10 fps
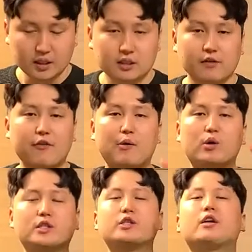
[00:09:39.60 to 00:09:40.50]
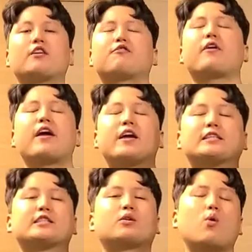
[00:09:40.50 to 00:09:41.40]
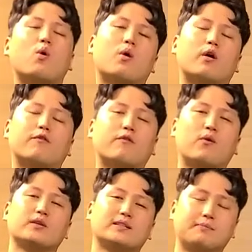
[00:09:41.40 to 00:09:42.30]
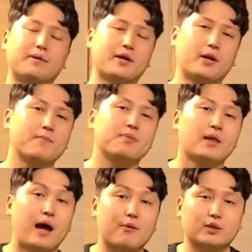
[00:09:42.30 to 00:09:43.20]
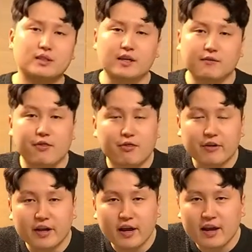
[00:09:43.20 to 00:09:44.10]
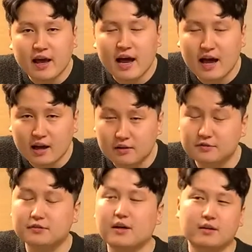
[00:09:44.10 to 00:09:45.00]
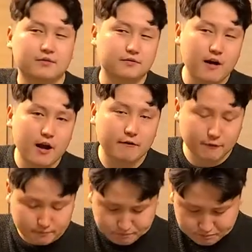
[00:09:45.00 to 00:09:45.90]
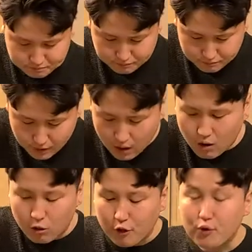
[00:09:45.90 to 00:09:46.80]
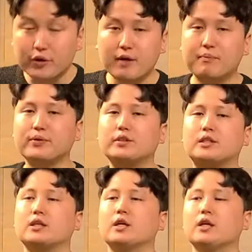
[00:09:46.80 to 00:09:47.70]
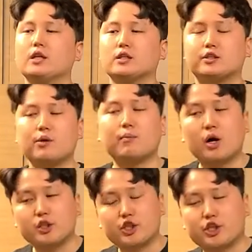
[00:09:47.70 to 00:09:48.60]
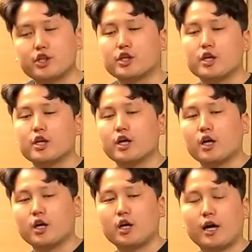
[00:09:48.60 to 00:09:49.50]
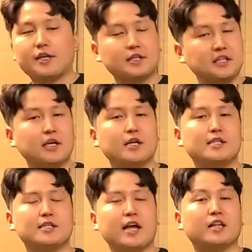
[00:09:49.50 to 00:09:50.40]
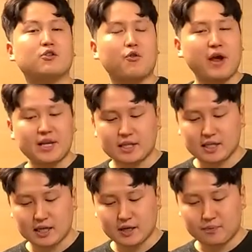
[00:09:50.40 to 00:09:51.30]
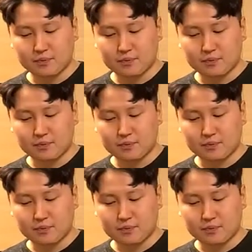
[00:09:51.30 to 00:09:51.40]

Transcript: So if I were to give a score for this beer, I would give 3.5 out of 5. Although they put so much ideas and great